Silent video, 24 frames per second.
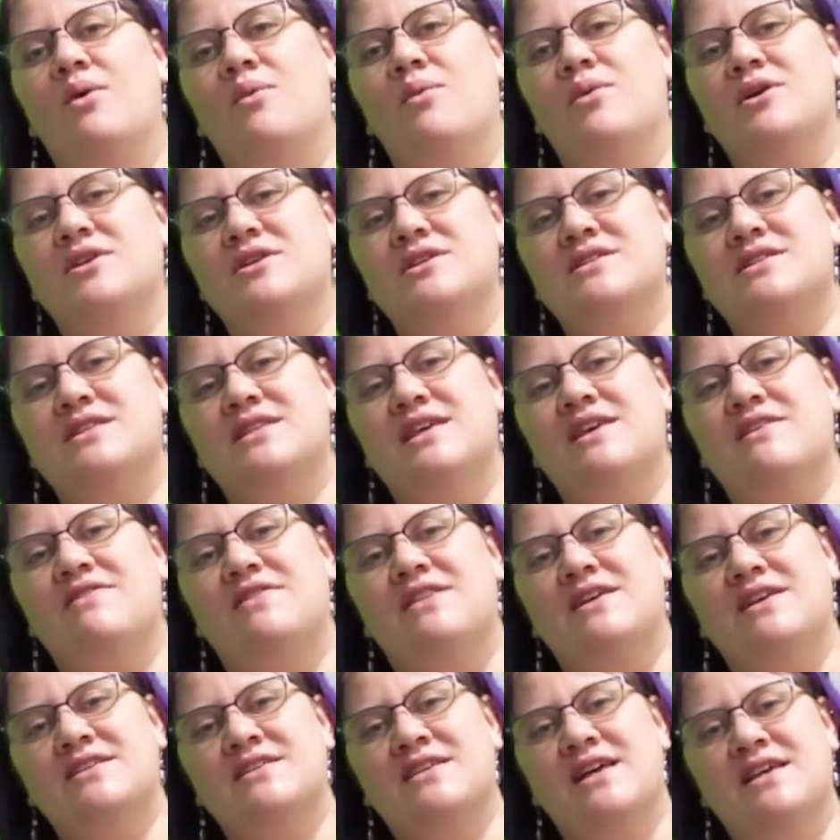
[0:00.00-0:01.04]
we'll just leave
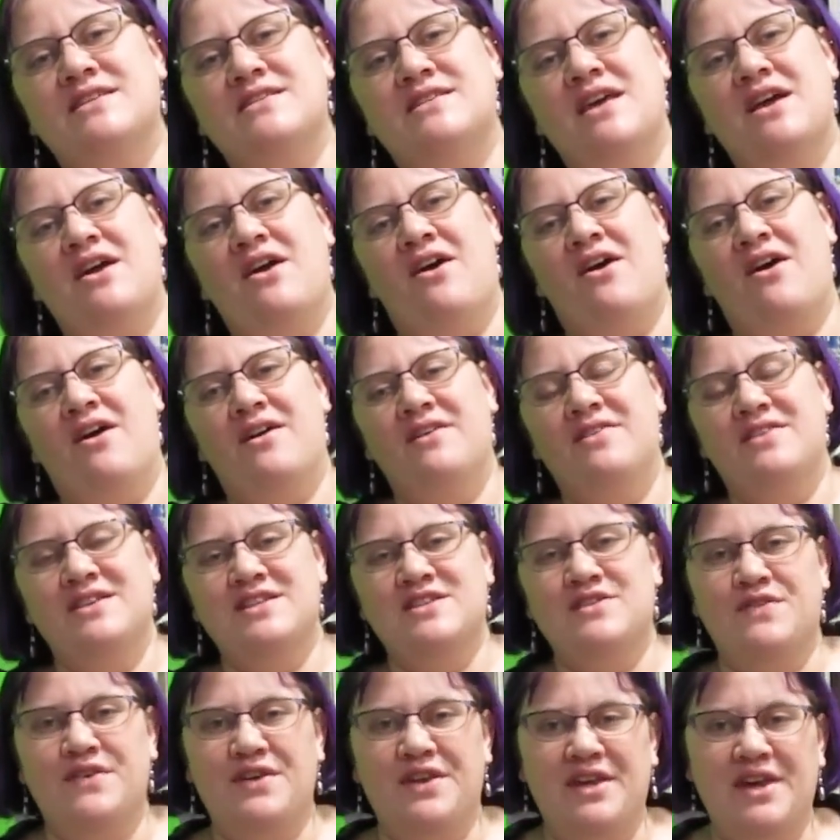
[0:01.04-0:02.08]
things as they are in
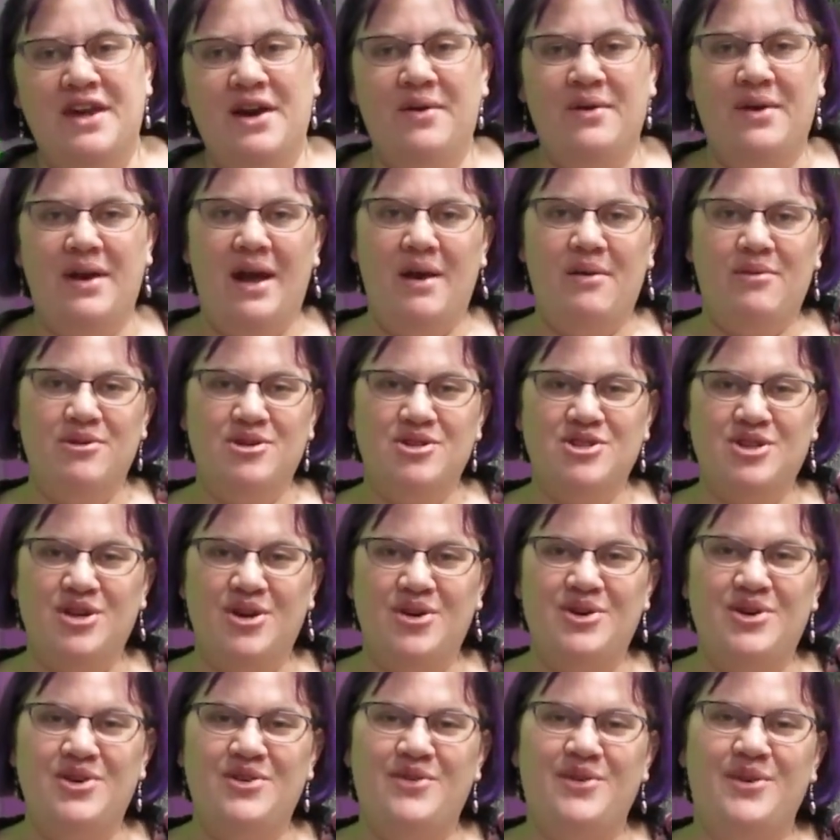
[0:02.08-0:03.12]
this video, and I will show
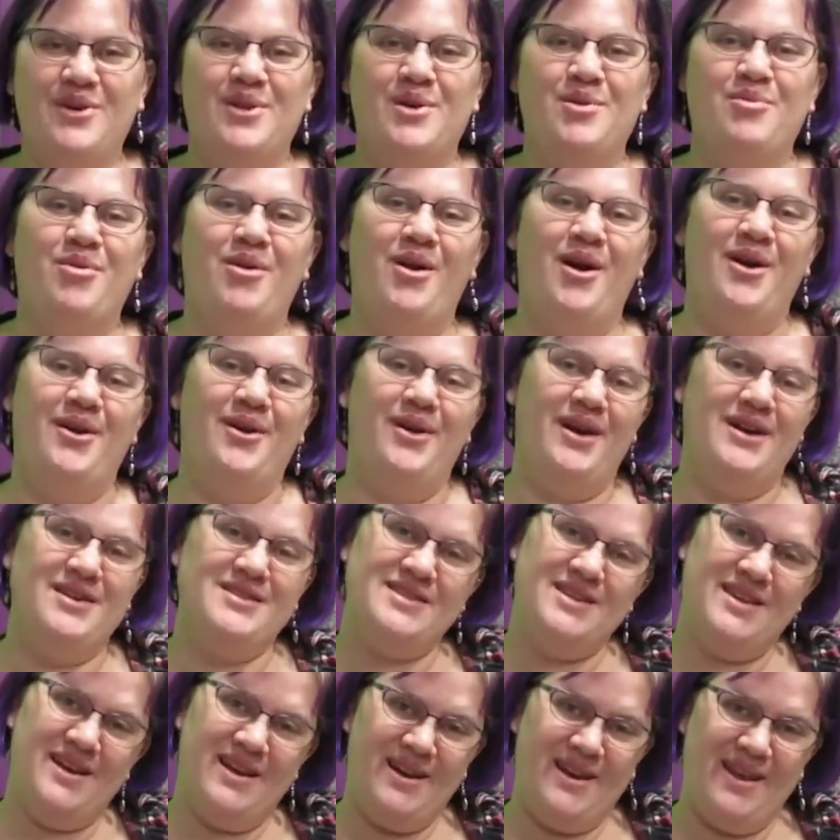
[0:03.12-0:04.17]
you further
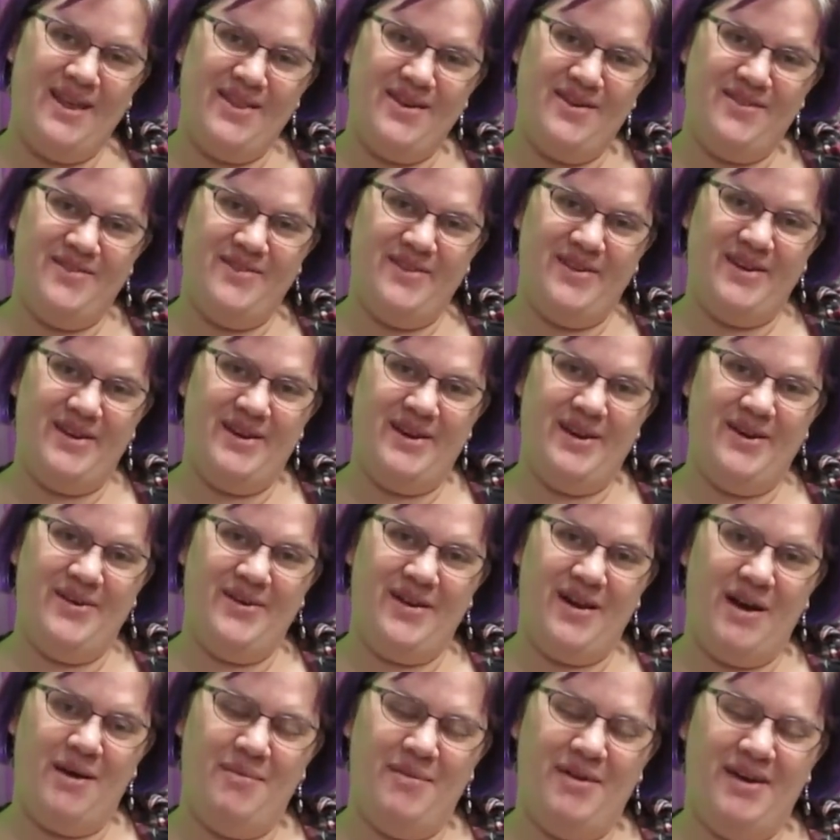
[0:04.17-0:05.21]
progress in another video
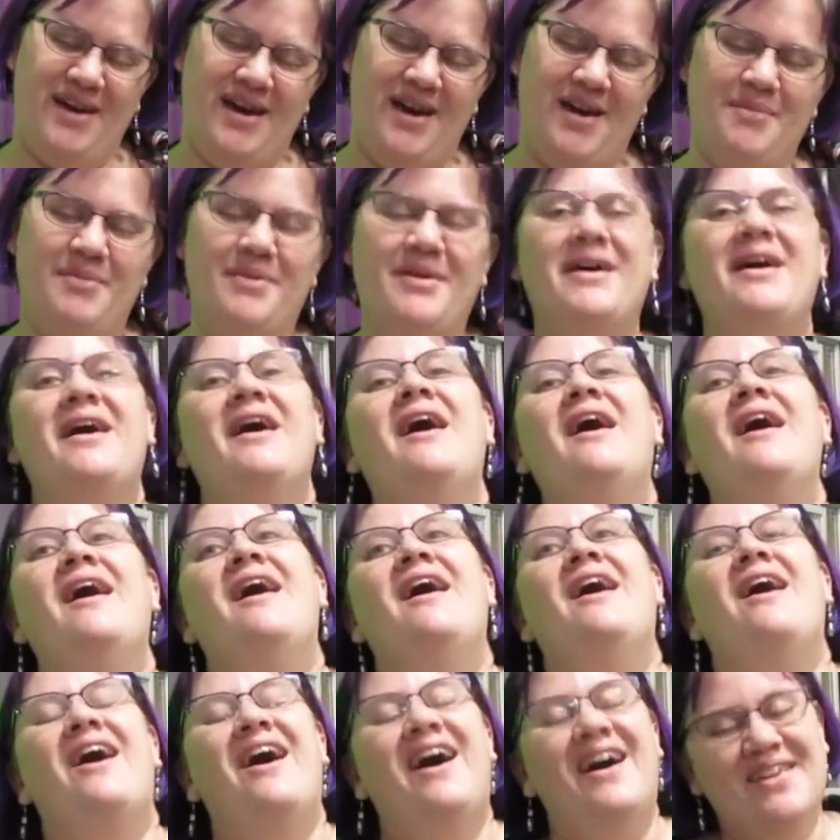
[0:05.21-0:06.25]
coming up.
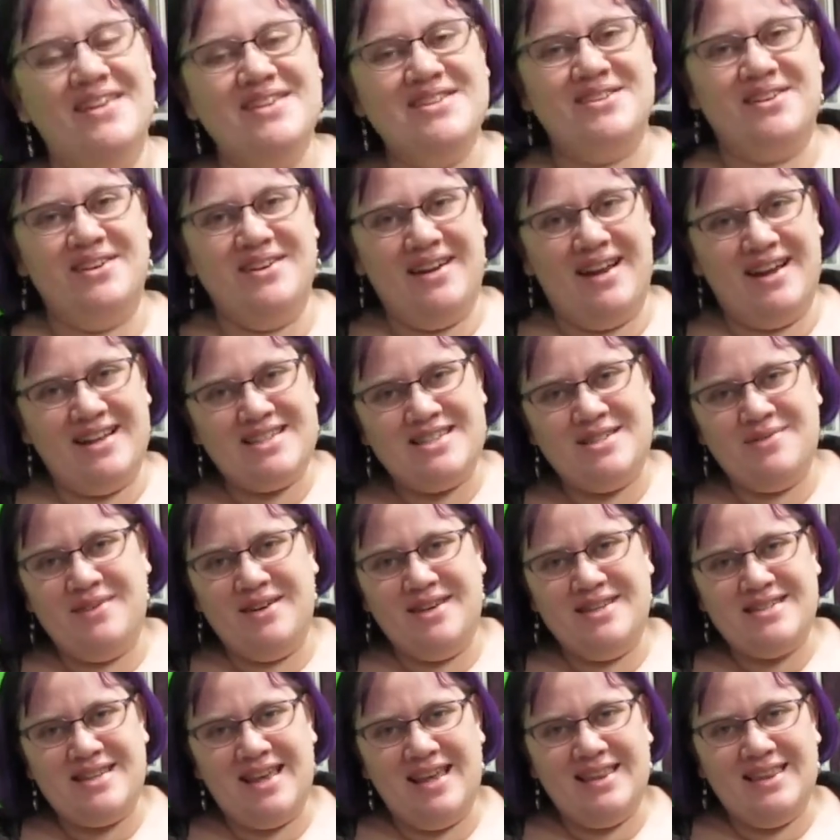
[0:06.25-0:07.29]
On the screen next to
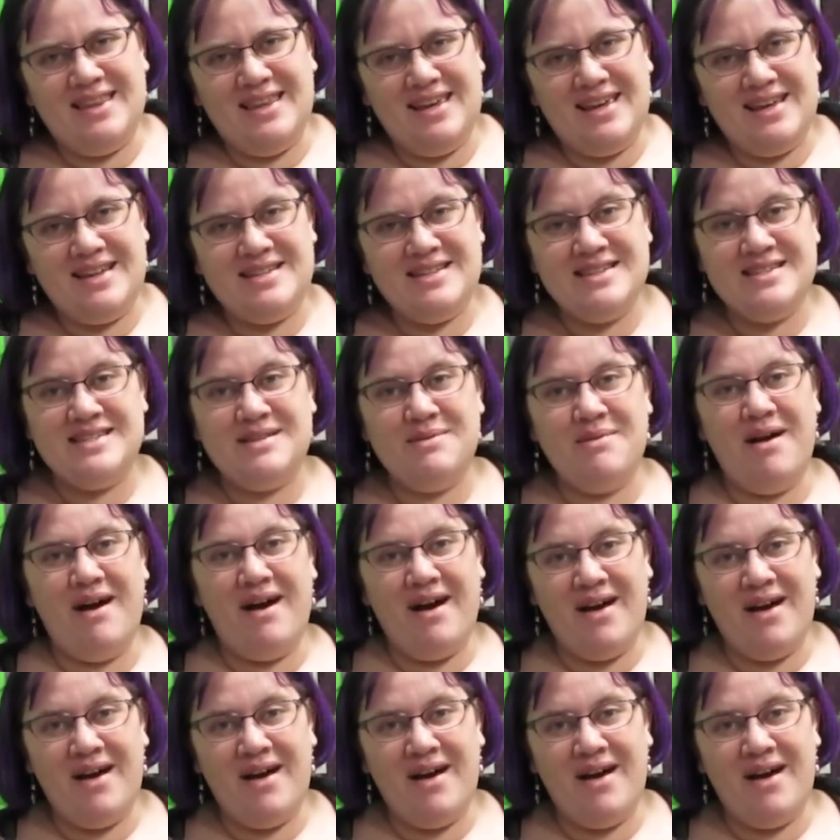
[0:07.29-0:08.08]
me is a link to some